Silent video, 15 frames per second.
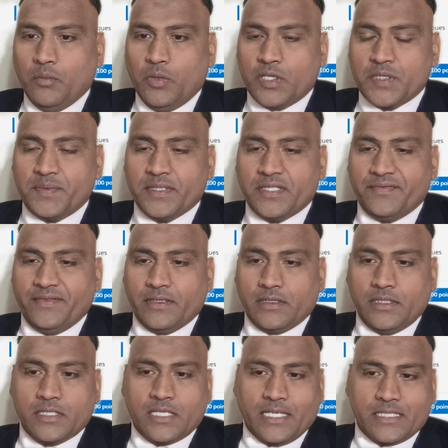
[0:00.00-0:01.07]
More
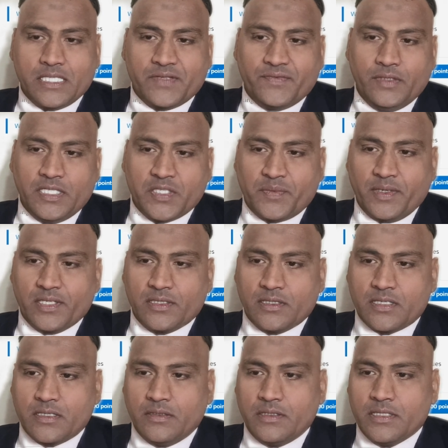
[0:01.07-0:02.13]
specifically, successful
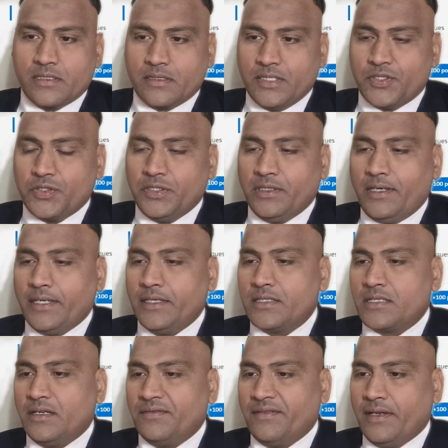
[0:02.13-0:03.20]
inspirational stories reach the
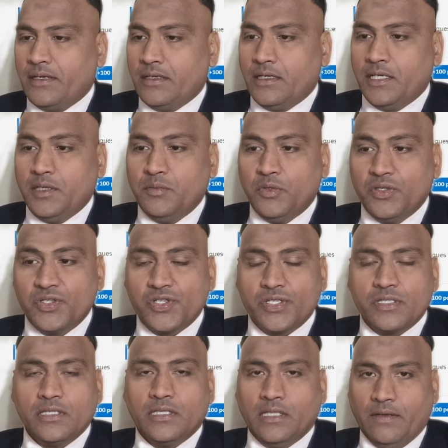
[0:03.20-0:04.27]
audience of an
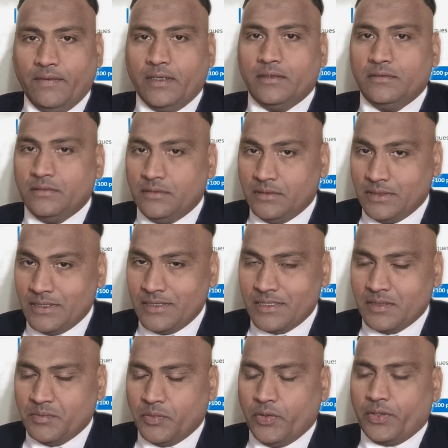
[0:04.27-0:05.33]
emotional level. This
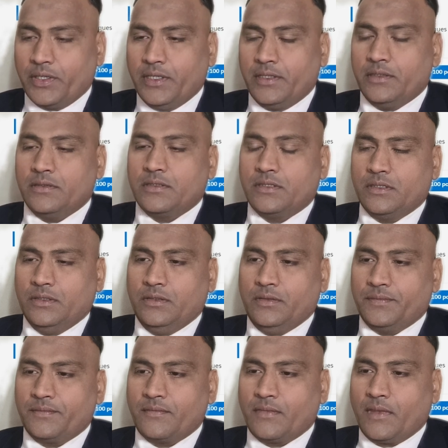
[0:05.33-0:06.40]
is important.
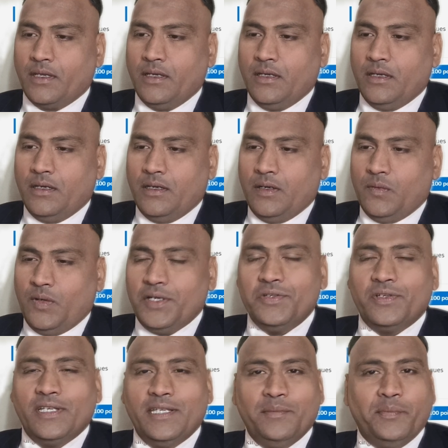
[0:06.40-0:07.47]
So,
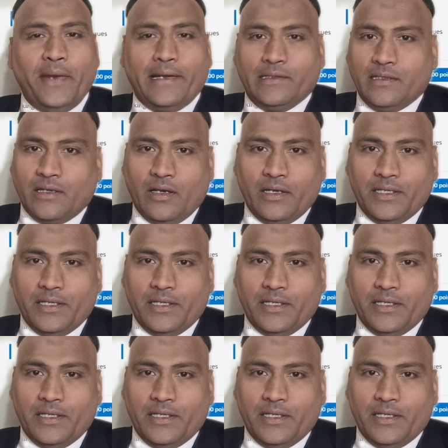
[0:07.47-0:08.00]
what you can impact the